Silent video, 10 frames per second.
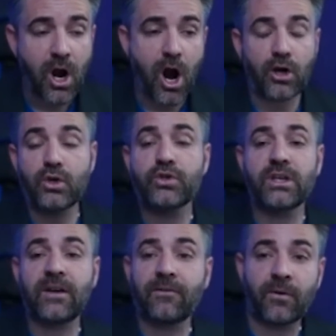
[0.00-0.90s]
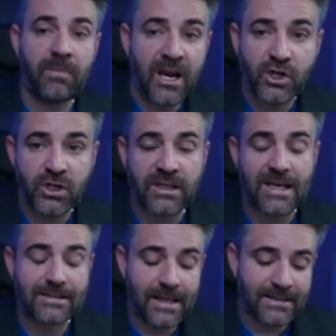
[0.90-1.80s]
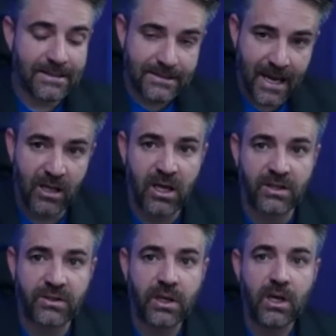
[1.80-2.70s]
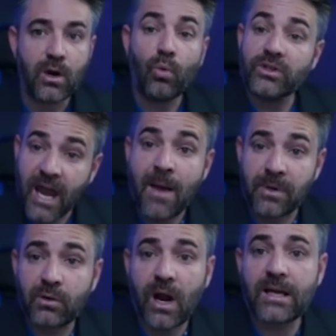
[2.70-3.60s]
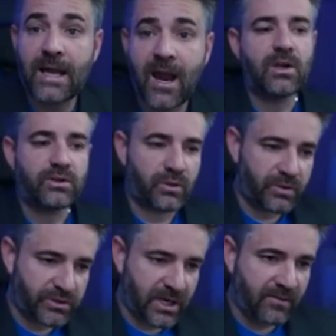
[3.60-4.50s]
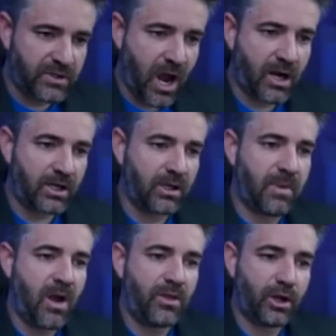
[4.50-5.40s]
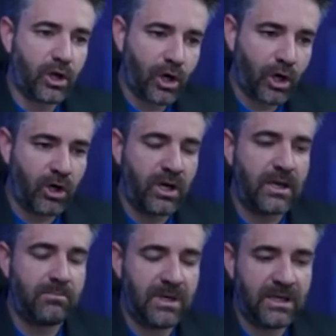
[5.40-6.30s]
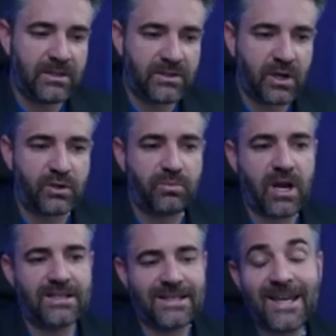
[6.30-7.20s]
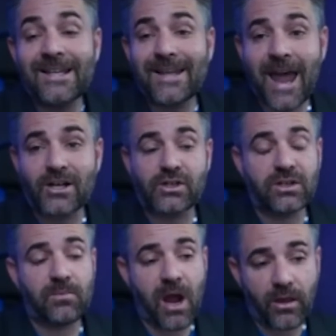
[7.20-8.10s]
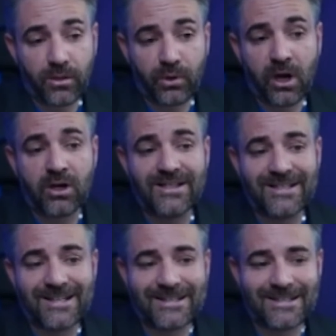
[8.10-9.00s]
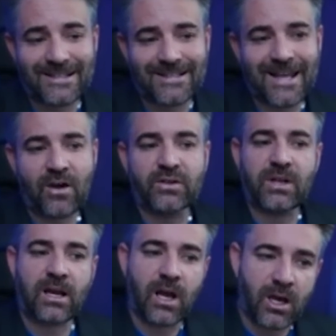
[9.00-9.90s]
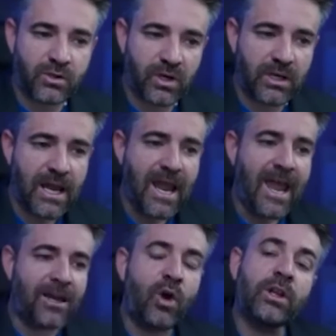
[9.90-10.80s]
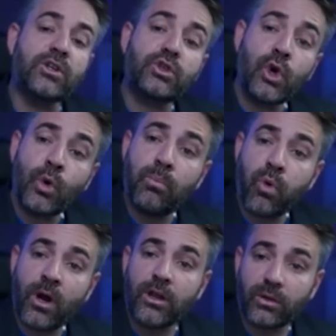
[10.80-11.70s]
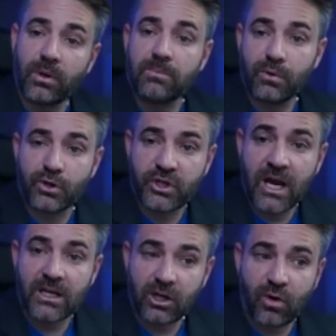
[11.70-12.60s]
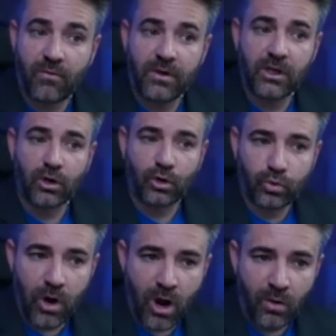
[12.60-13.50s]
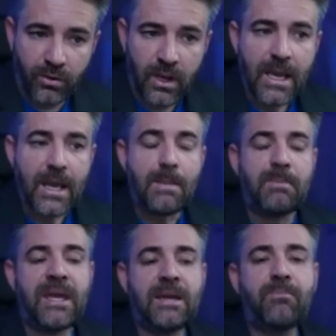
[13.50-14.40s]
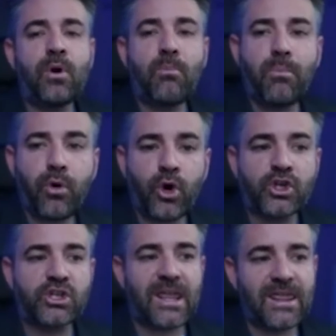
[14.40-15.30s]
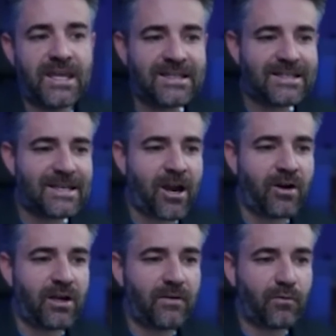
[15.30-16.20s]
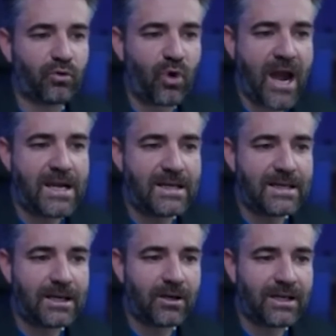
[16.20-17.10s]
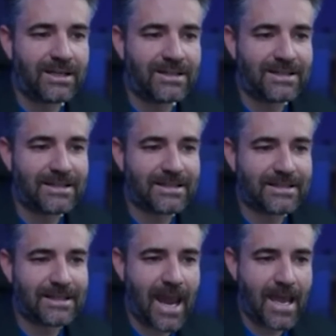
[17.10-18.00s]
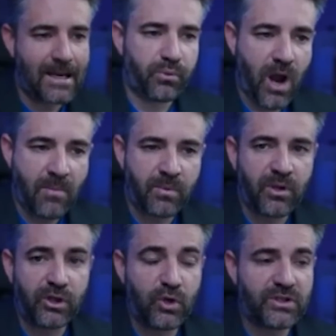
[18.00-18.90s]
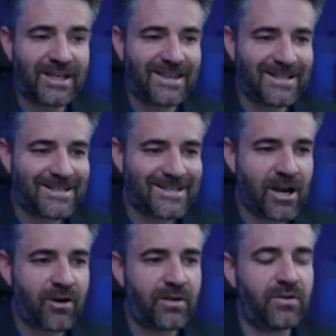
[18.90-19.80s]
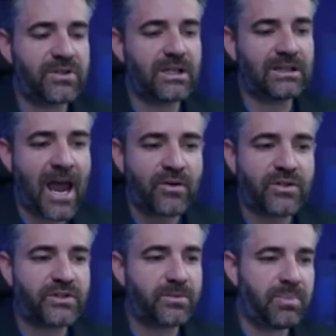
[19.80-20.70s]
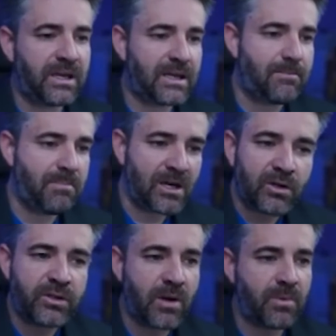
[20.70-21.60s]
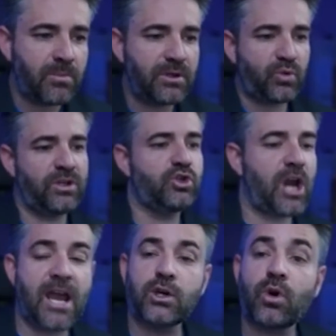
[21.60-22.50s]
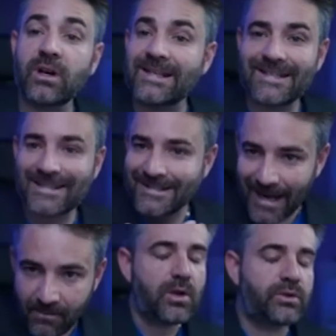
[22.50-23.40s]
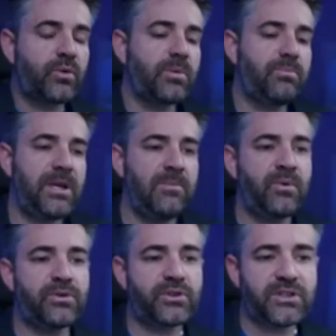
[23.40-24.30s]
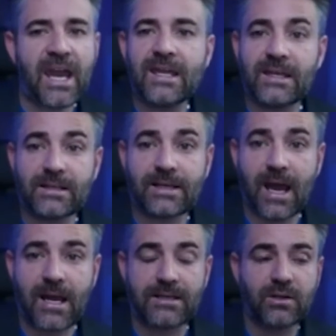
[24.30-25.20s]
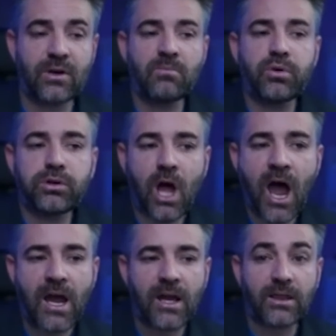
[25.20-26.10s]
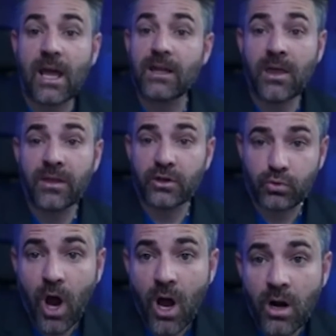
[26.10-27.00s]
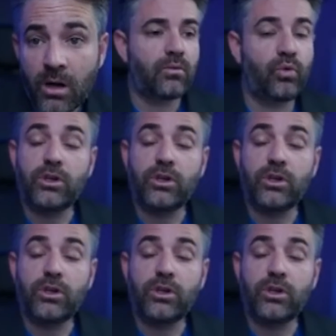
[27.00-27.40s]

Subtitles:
or using information that doesn't tell us what's happening right now. So instead of talking about the current median sales price is actually about $366,900 and only 2.3% year-over-year growth, people push this narrative right here instead. Problem with using this narrative is it allows us to pick a middle number between January and December. So when people say this, guys, they're implying that nothing's wrong, you